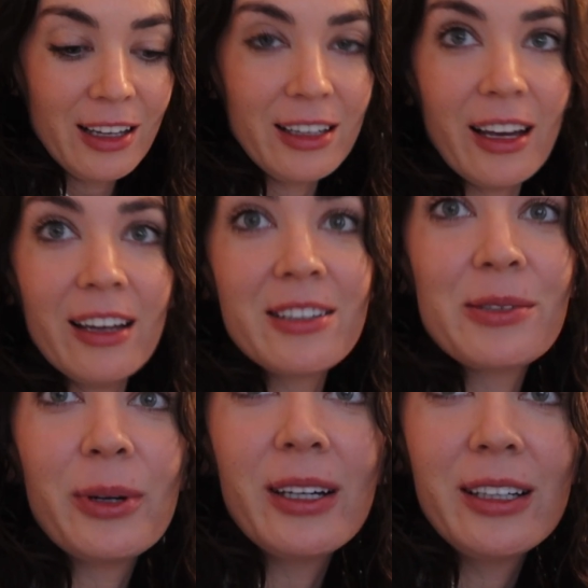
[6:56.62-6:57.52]
Guess
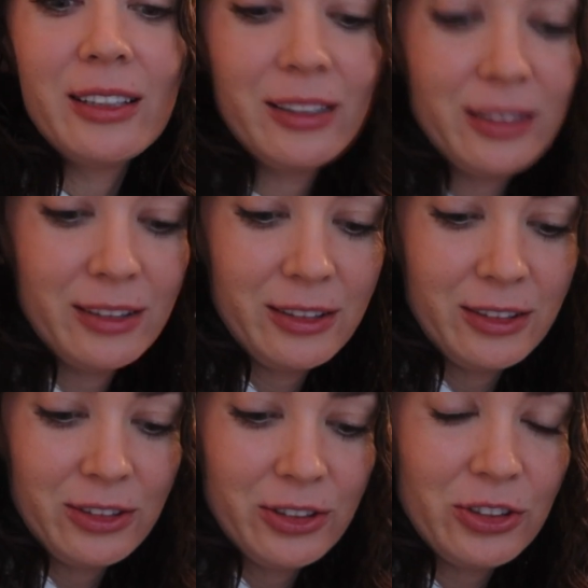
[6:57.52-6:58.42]
what
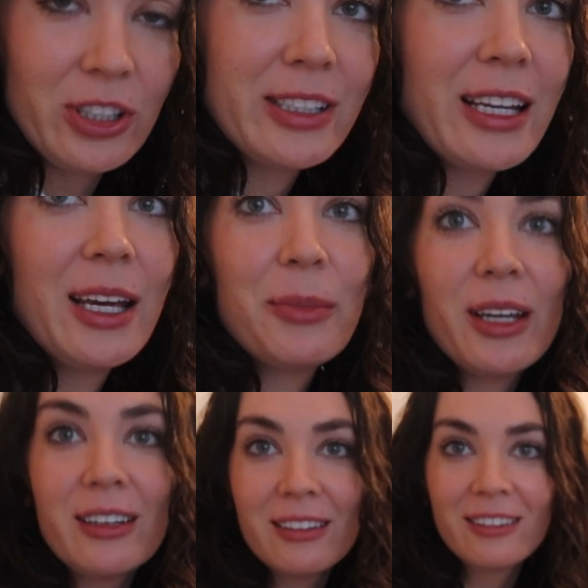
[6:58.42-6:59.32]
just came in?